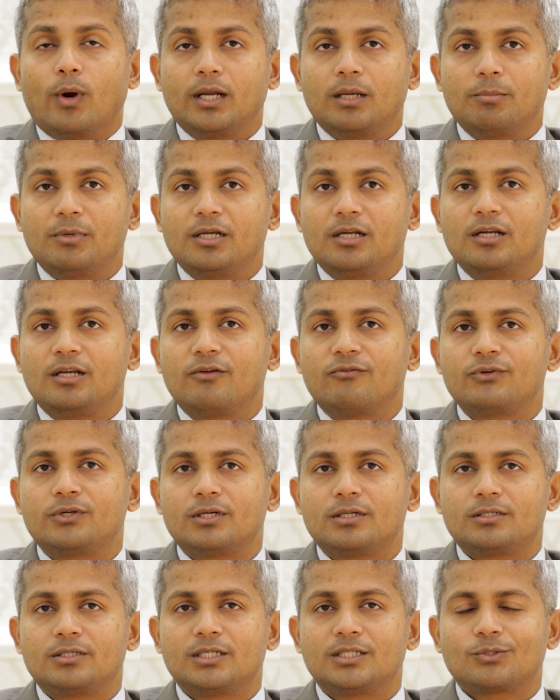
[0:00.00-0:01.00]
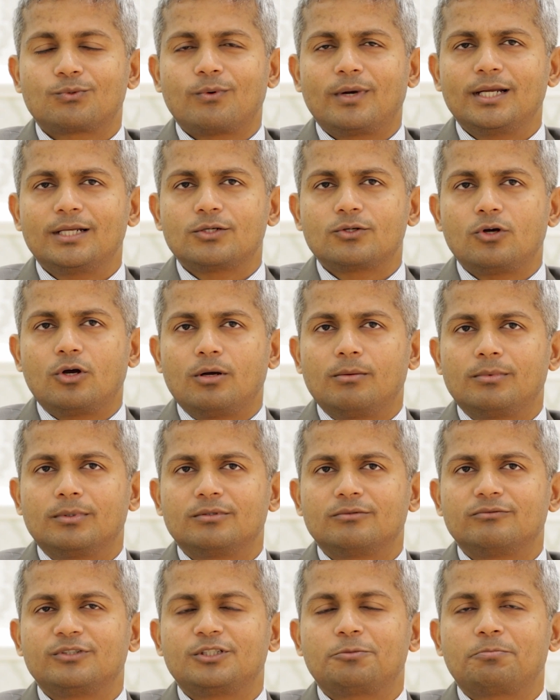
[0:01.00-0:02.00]
Vitamin D deficiency is quite
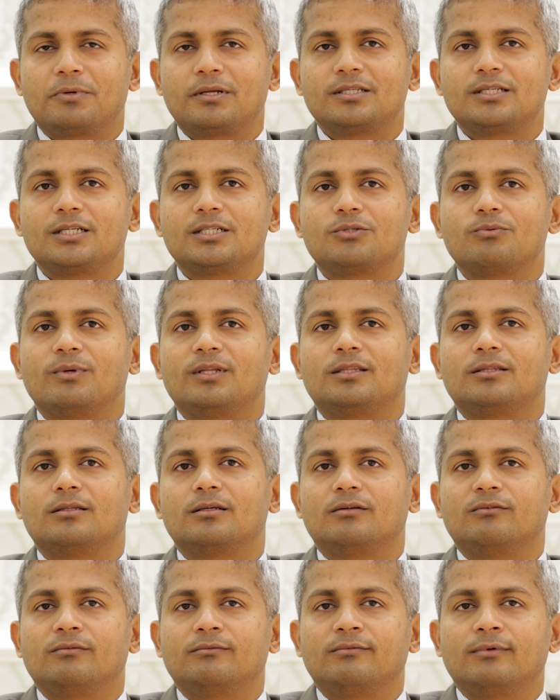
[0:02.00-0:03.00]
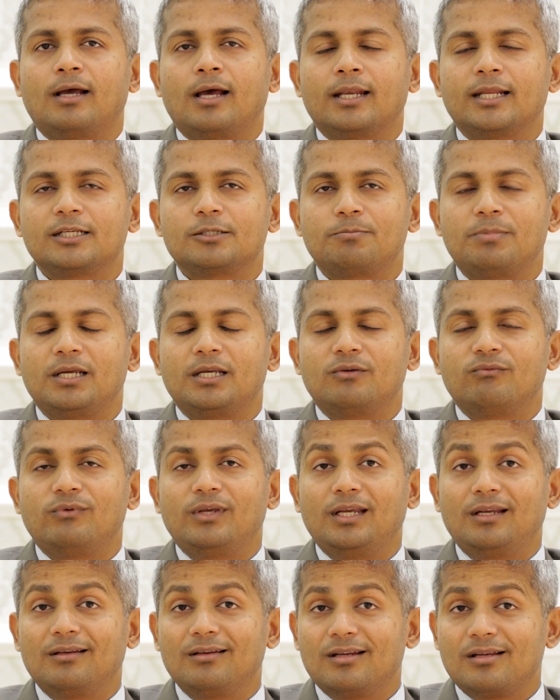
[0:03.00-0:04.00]
common, which presents with unexplained
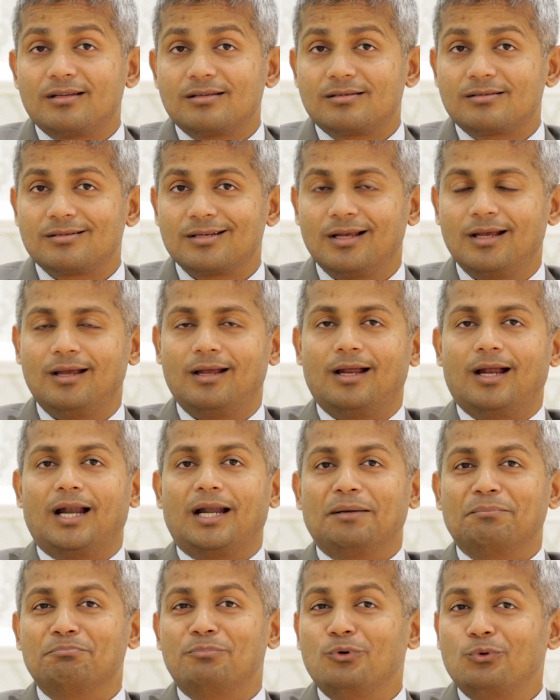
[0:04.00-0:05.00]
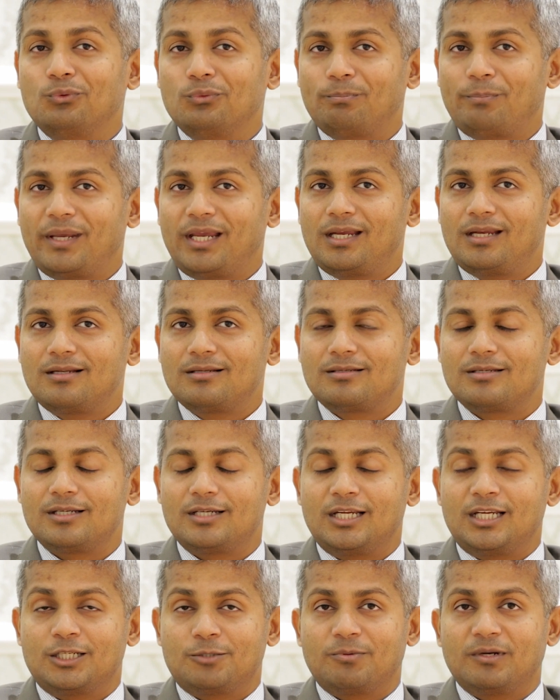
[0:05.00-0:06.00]
weakness and wound pains.
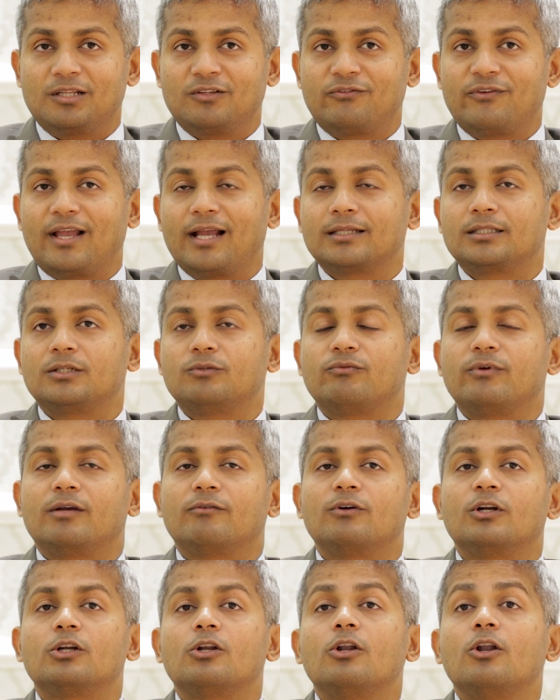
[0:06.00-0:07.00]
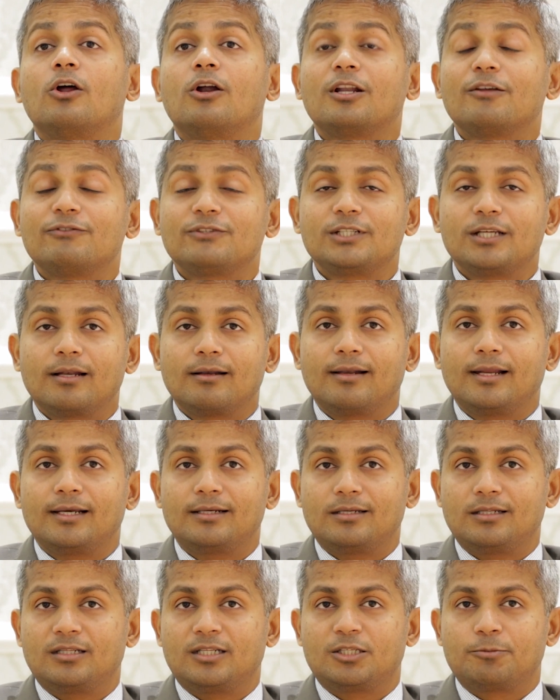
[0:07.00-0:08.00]
In spite of the fact that we have got a lot of
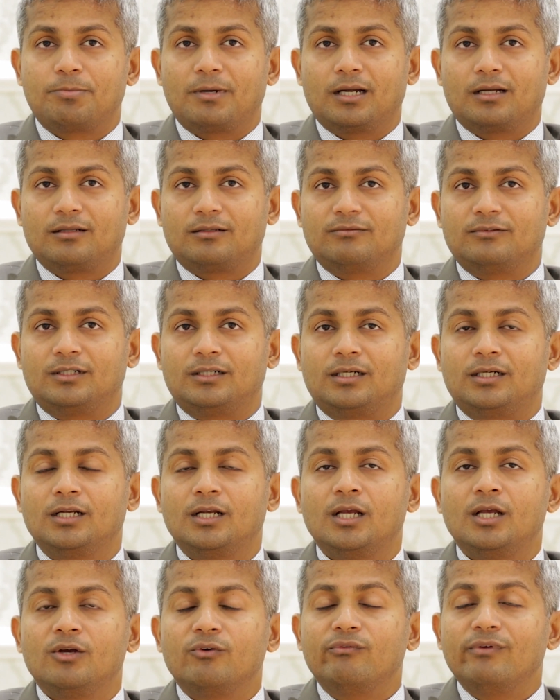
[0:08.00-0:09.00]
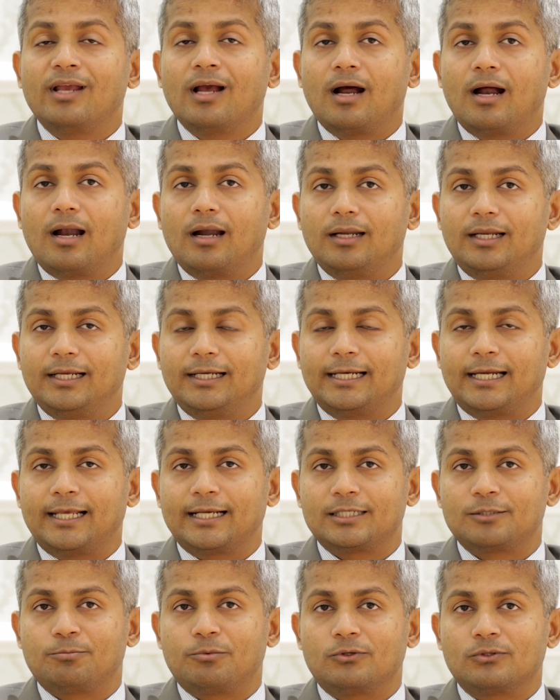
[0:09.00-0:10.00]
sunlight in this part of the world, we hardly get
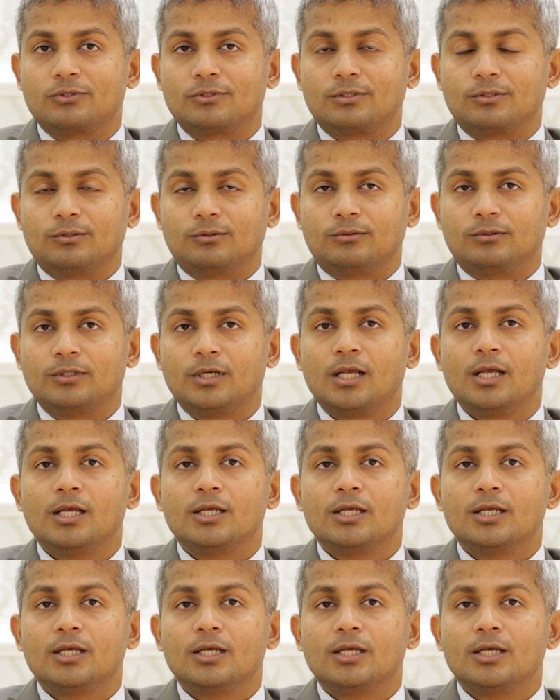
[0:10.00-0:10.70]
exposed to.